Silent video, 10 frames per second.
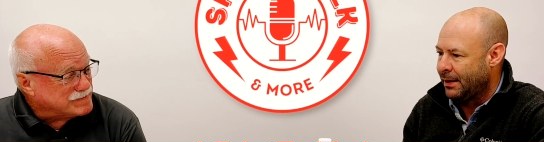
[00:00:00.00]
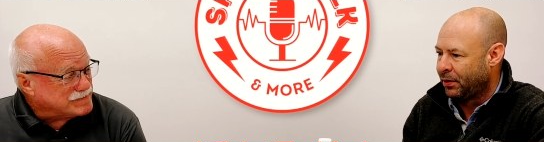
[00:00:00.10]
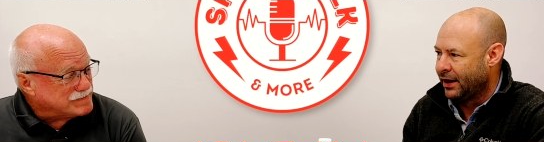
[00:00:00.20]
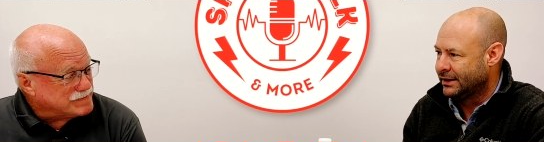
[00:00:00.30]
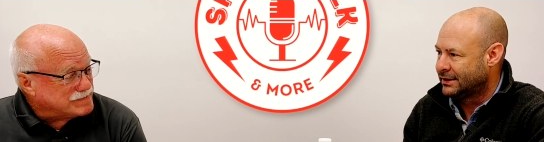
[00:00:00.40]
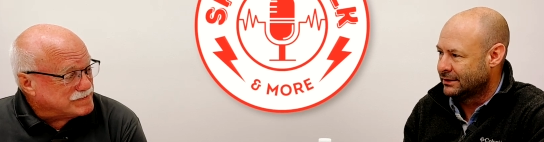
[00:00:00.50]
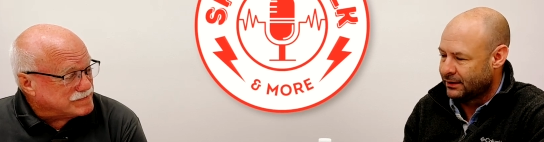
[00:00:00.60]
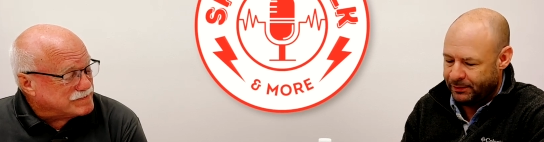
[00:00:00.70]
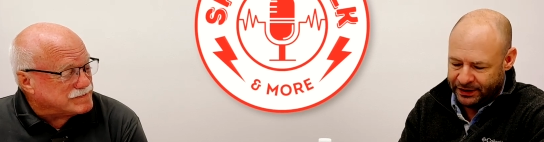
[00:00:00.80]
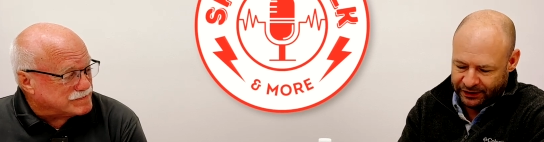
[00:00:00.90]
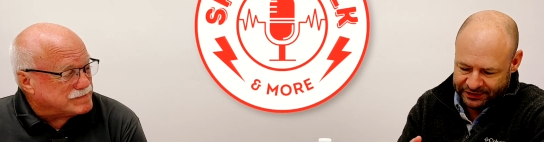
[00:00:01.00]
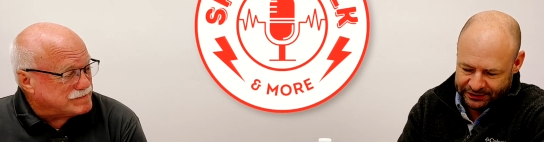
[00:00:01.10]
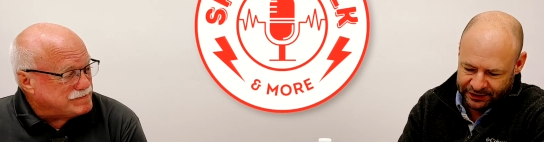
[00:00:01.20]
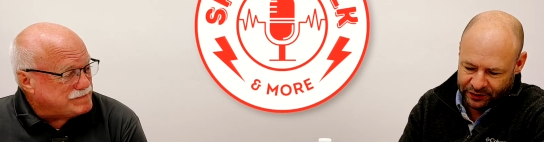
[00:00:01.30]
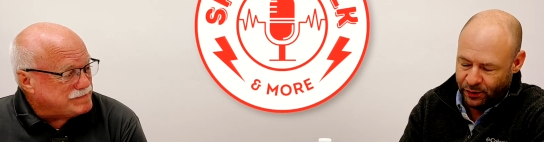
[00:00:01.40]
Speaker 1: places. I mean, their
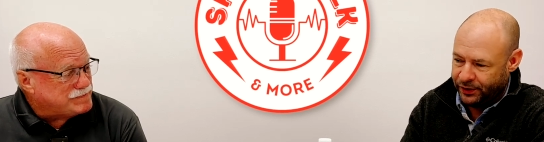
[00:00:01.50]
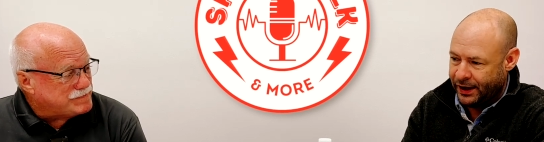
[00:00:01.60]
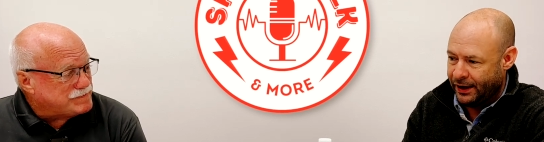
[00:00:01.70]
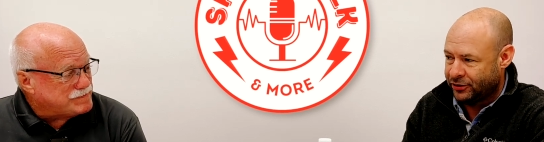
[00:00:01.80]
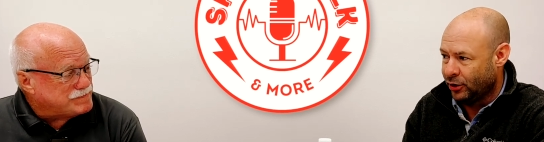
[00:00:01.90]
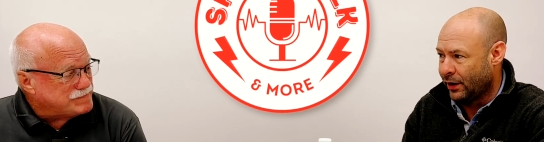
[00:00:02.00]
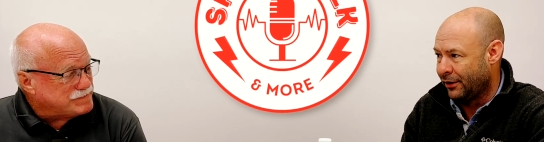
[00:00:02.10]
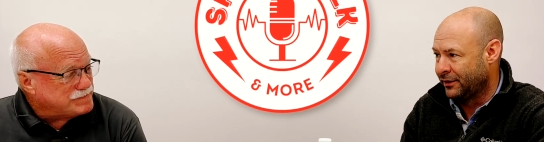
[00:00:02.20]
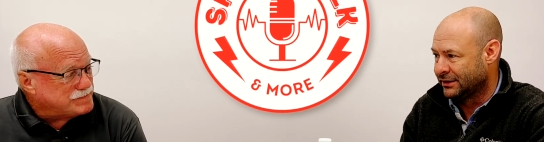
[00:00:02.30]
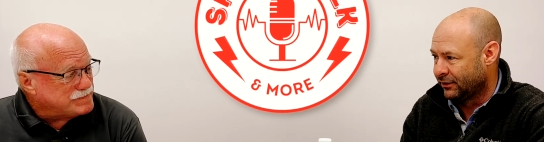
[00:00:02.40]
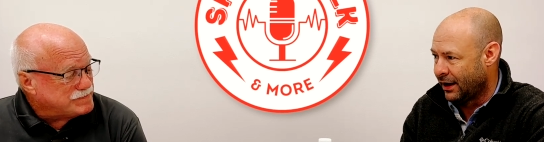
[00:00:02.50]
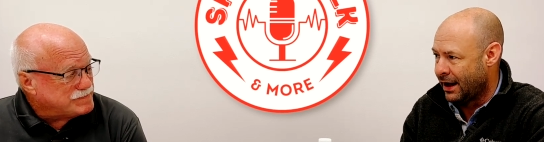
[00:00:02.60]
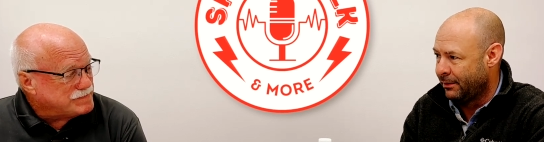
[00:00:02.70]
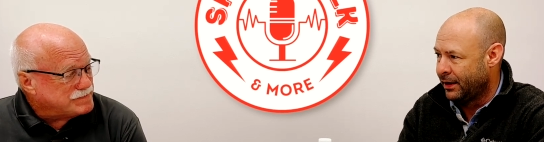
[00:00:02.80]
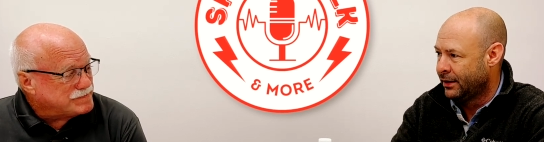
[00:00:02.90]
center going down, two offensive
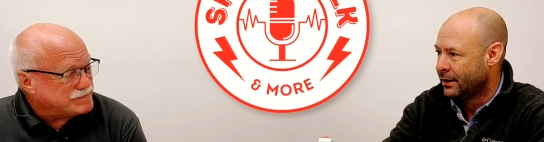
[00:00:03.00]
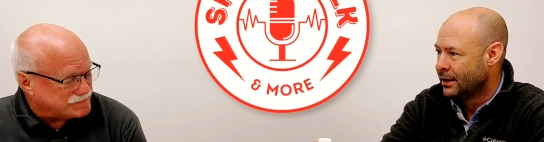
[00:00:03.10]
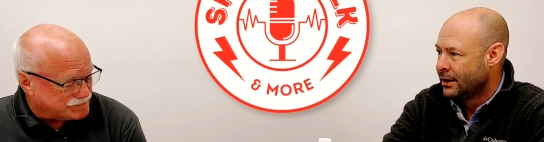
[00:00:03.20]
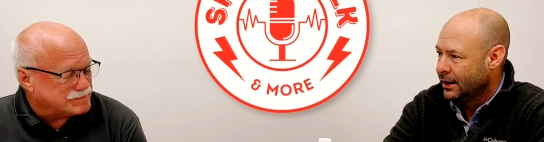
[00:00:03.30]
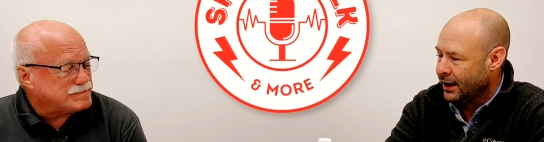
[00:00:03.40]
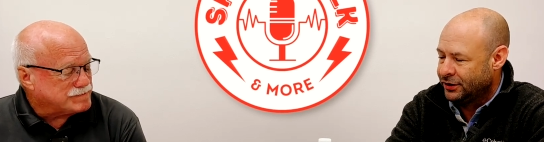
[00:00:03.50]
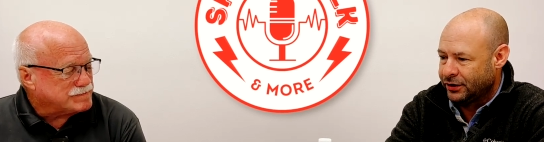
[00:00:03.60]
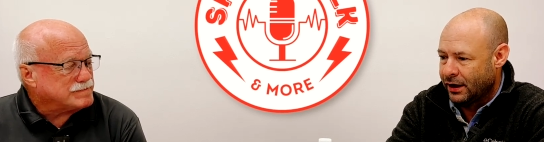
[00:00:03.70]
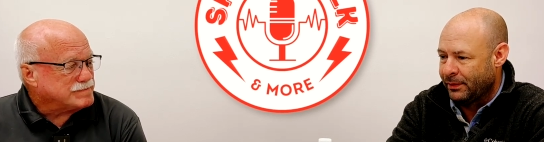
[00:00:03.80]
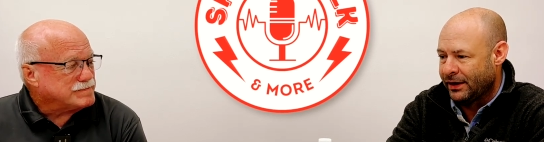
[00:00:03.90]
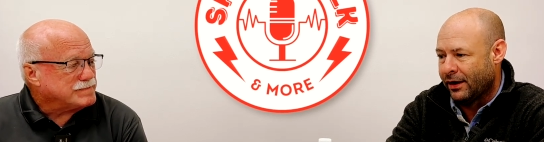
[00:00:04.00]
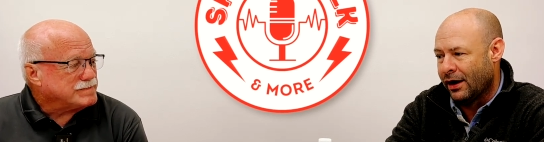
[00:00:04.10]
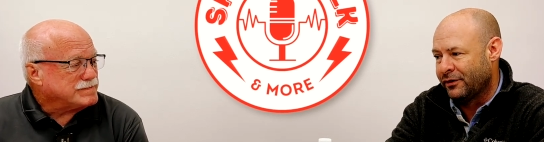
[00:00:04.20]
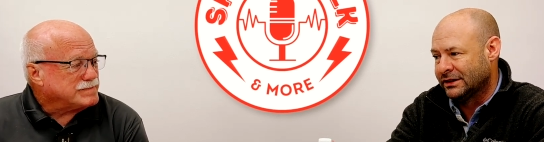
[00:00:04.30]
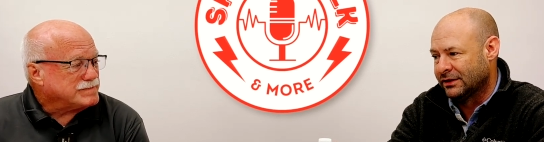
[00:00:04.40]
linemen mm-hmm. injured. I mean, their
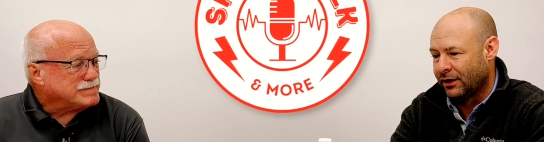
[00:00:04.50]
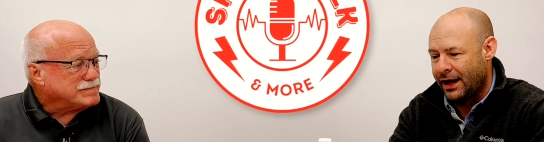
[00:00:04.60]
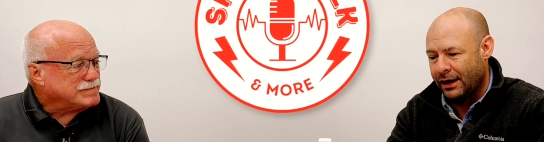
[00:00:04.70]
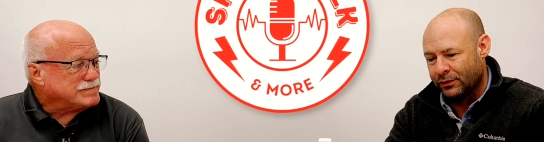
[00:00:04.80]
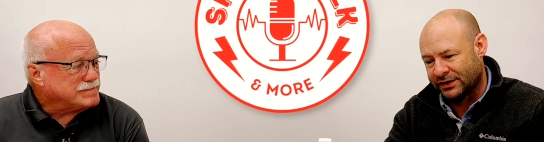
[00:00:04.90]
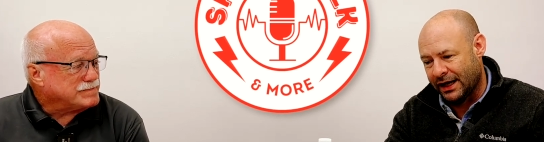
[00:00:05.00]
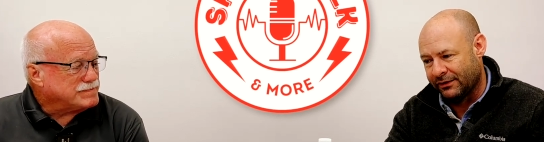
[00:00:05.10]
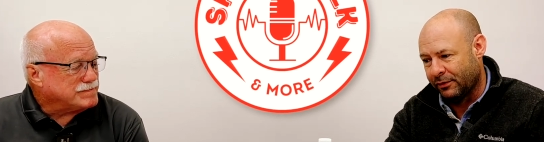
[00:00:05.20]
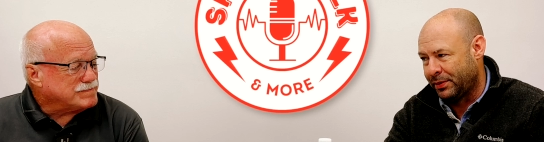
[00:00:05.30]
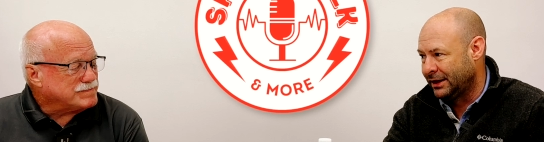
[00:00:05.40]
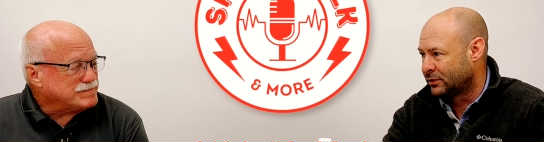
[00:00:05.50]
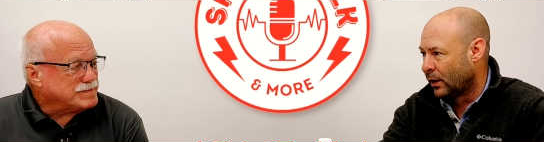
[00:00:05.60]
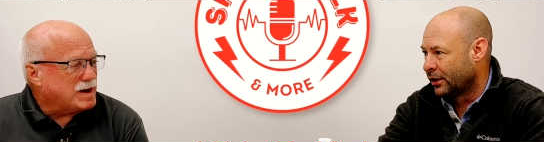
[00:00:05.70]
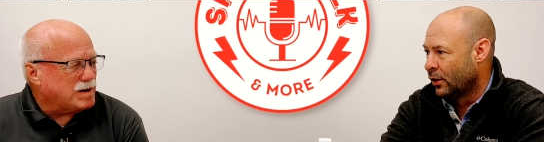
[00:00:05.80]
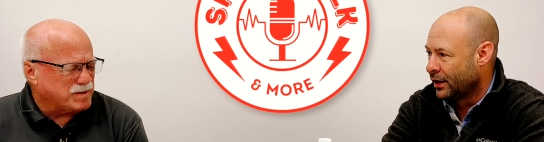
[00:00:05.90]
offensive line was kind of a
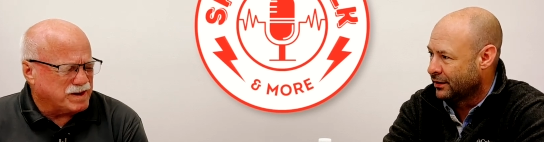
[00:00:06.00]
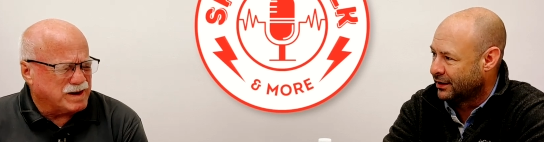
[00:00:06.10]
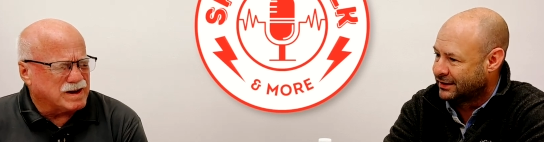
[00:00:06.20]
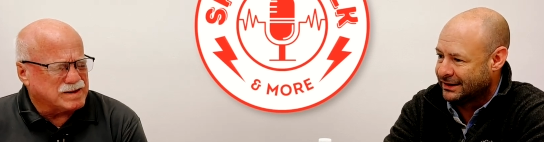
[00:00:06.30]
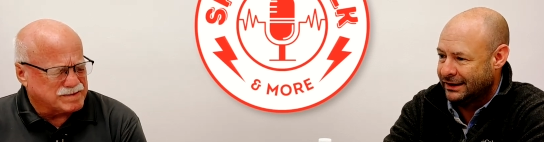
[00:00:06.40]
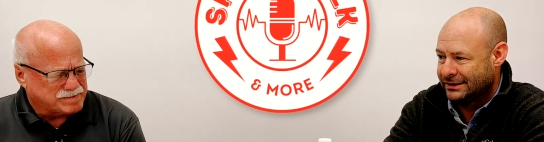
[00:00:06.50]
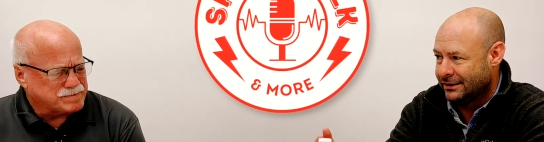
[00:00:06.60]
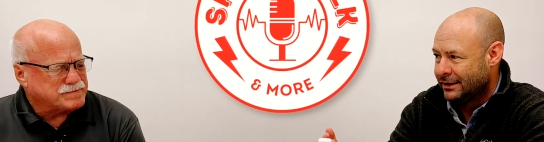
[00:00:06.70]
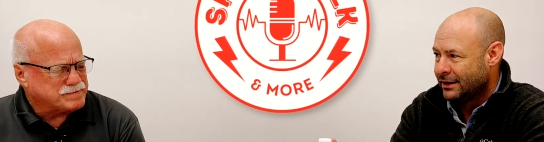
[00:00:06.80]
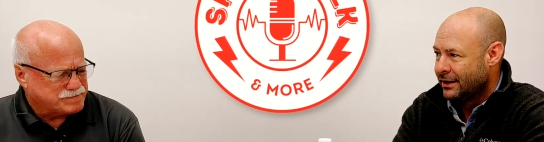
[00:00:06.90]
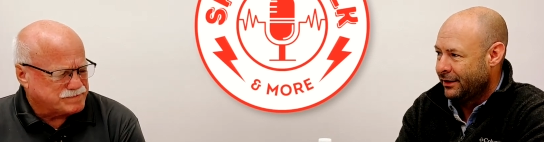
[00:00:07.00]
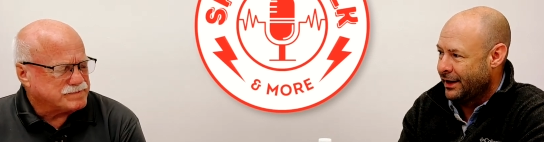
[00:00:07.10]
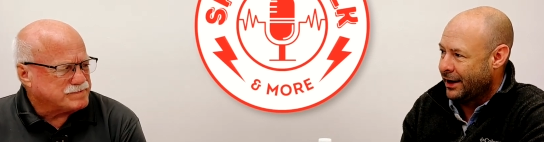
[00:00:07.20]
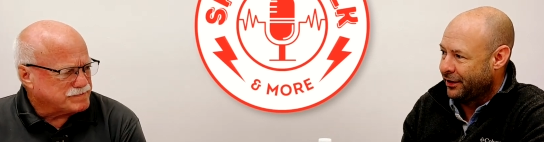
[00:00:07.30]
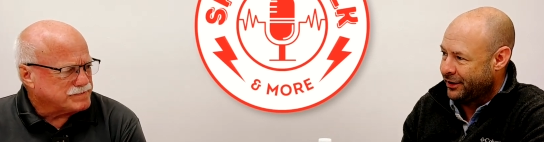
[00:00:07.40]
piecework oh, going into yeah. the season.
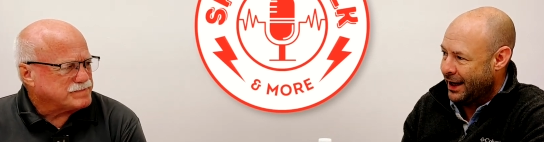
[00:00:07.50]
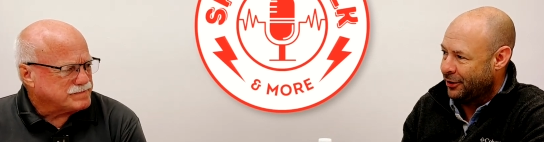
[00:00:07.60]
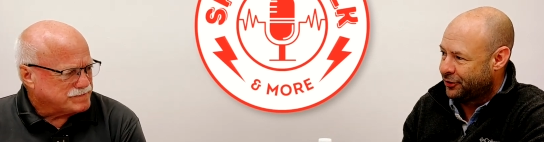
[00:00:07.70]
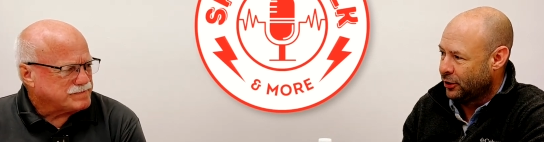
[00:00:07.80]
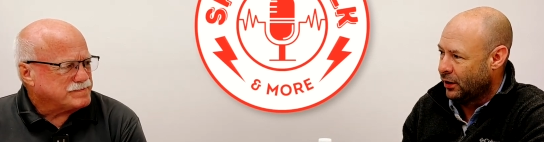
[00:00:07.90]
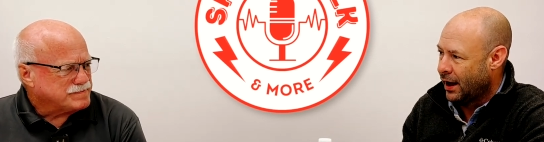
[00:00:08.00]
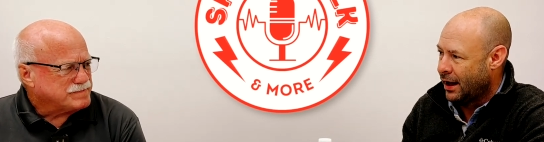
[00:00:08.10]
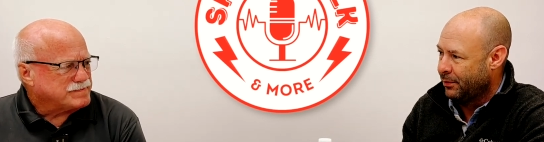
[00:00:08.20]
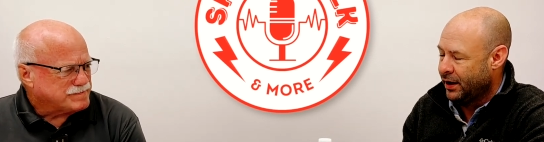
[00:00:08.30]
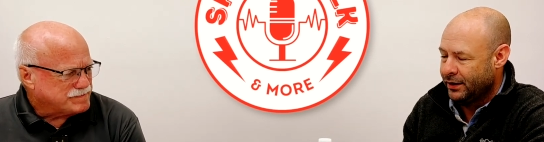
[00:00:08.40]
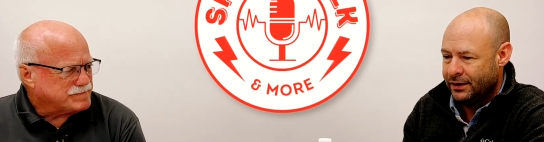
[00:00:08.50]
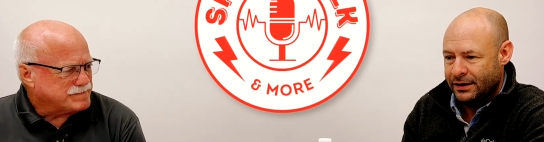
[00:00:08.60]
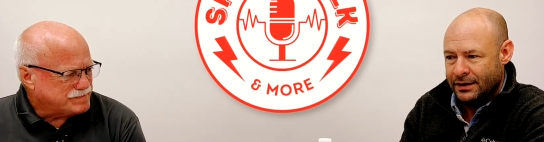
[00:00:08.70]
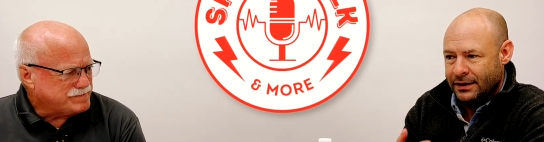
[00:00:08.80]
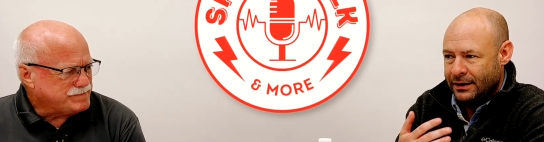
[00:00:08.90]
Now they're down two linemen.
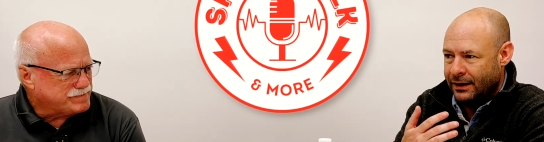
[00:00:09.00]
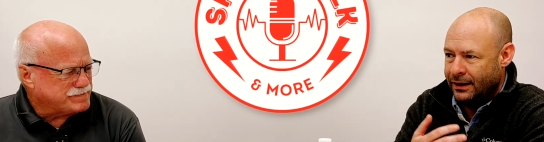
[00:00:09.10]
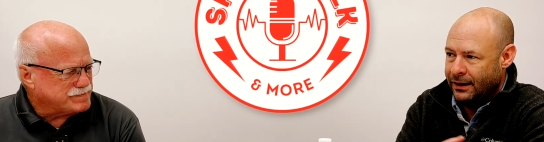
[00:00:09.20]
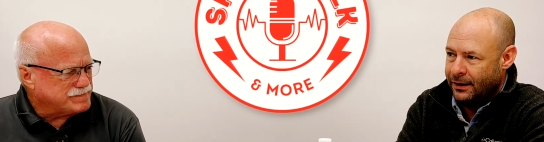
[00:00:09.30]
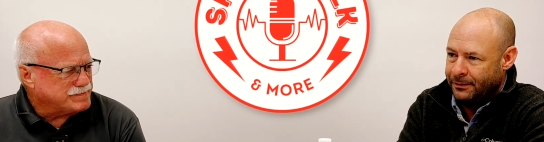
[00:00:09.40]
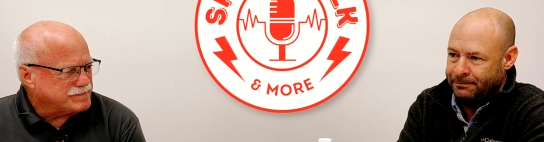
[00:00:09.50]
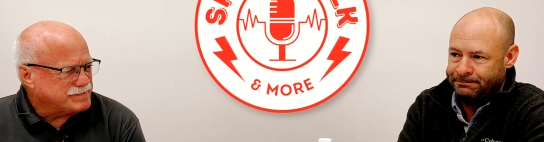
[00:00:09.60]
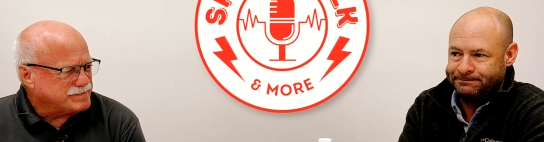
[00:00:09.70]
Um,